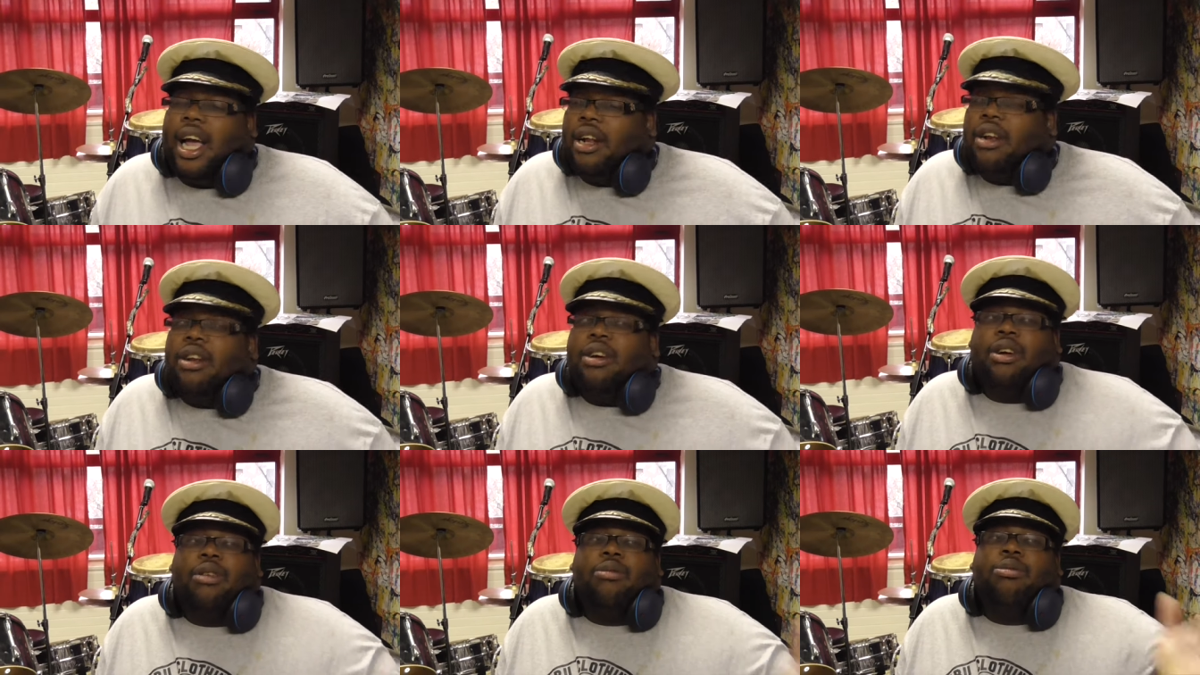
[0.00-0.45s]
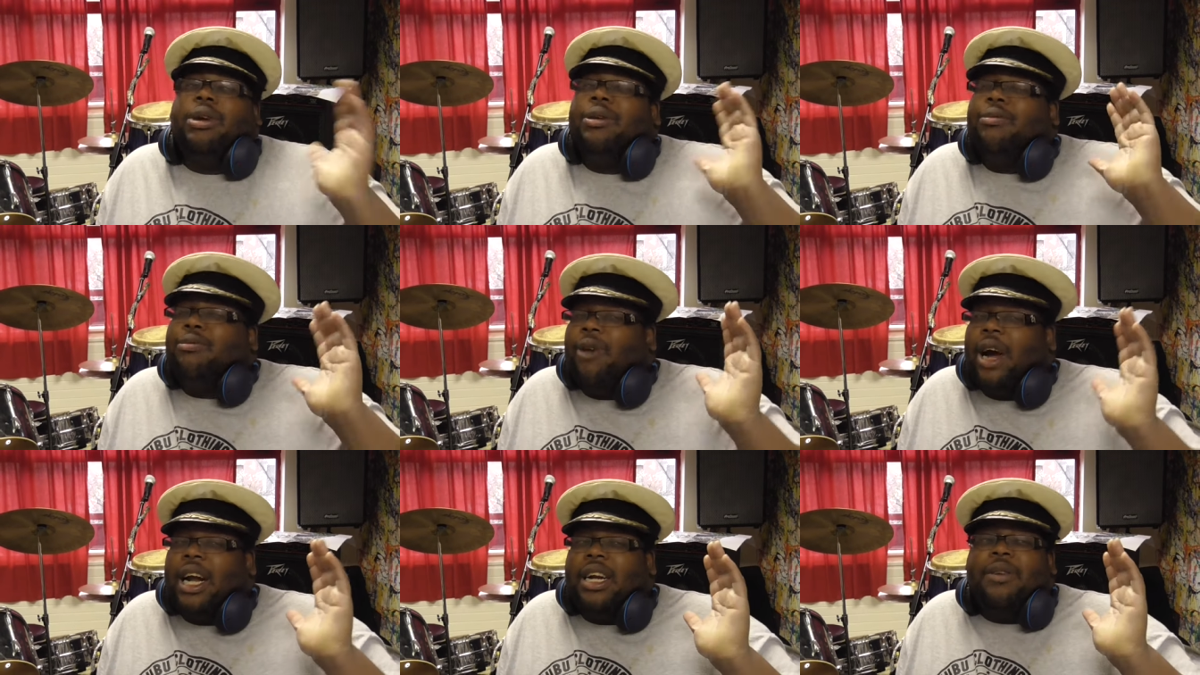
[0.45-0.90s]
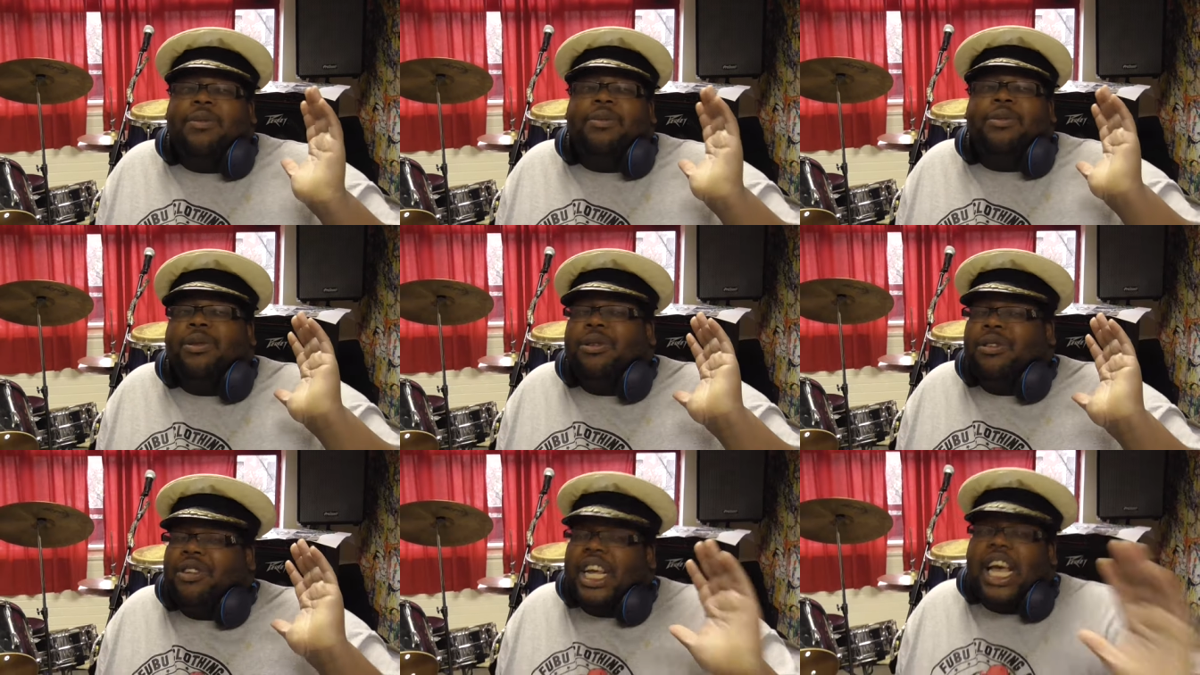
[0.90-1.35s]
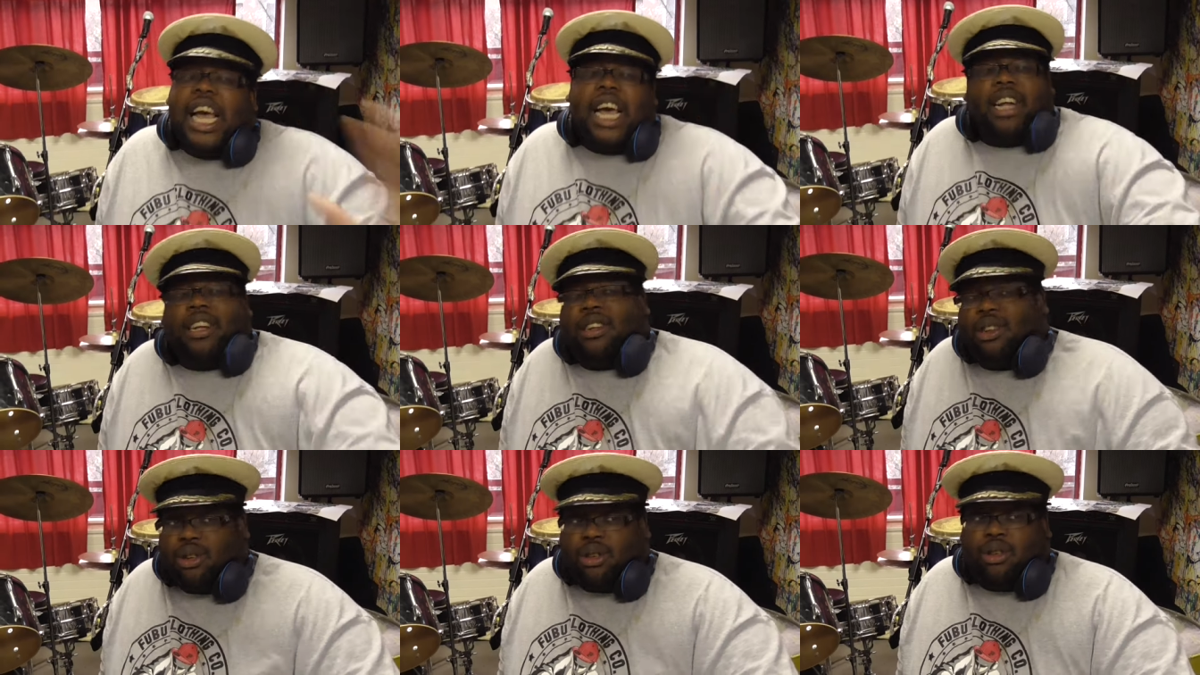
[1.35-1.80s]
Hey, look, we've run a few
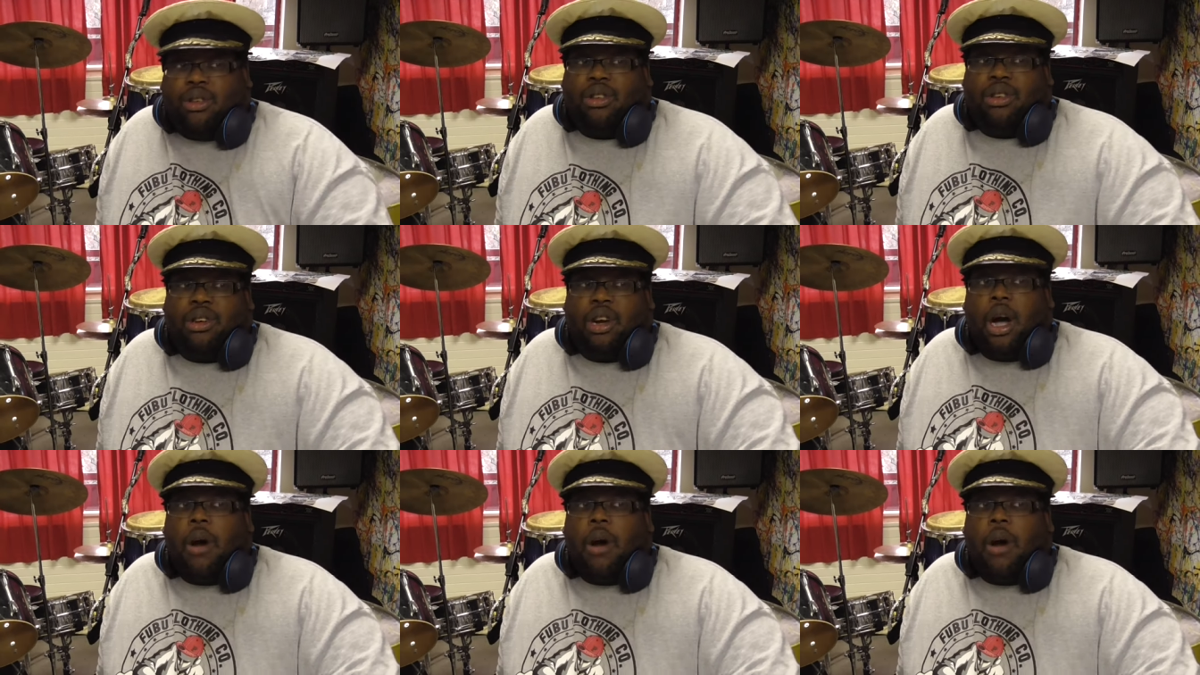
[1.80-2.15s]
tests.